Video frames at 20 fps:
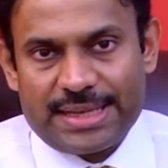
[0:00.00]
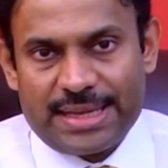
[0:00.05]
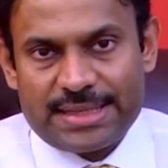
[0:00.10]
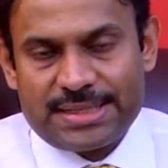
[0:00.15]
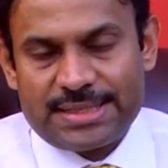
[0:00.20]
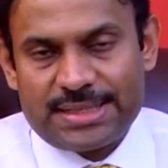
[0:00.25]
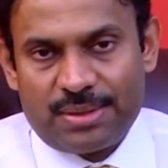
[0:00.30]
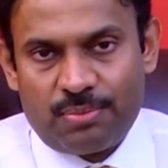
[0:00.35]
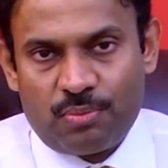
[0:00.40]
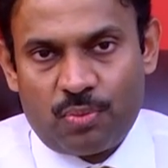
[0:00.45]
get
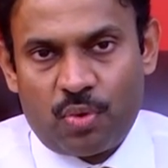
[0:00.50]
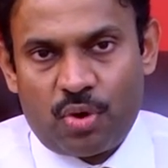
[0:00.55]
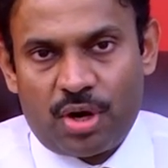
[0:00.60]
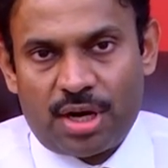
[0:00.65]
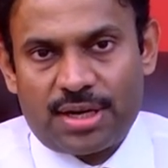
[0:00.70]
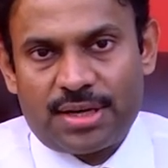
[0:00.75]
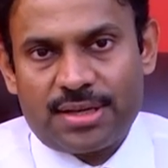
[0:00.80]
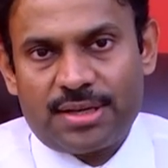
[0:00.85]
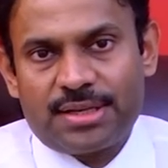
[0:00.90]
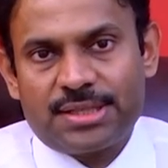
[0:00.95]
some
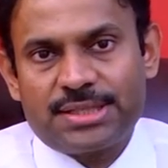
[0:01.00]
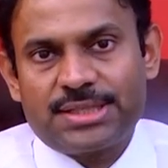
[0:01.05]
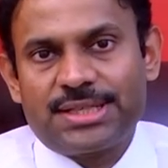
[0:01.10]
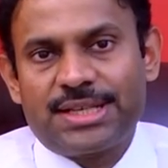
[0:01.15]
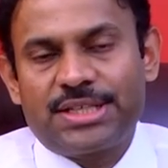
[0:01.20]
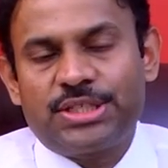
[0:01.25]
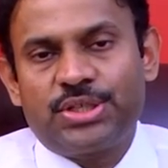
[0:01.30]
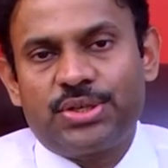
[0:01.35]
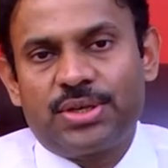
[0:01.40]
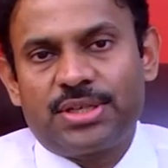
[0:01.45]
water,
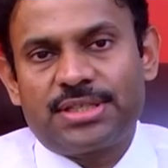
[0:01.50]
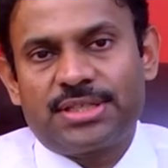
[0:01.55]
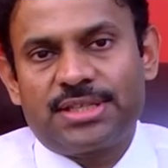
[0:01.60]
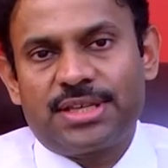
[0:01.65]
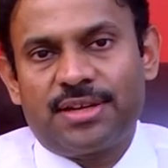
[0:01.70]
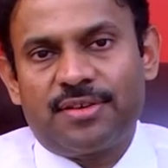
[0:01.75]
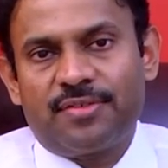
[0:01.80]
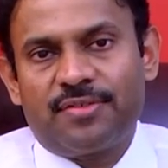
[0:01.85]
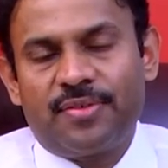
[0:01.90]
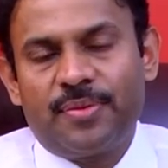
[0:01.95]
stretch
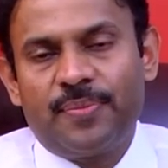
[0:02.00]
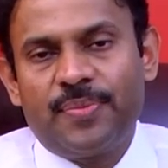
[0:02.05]
yourself,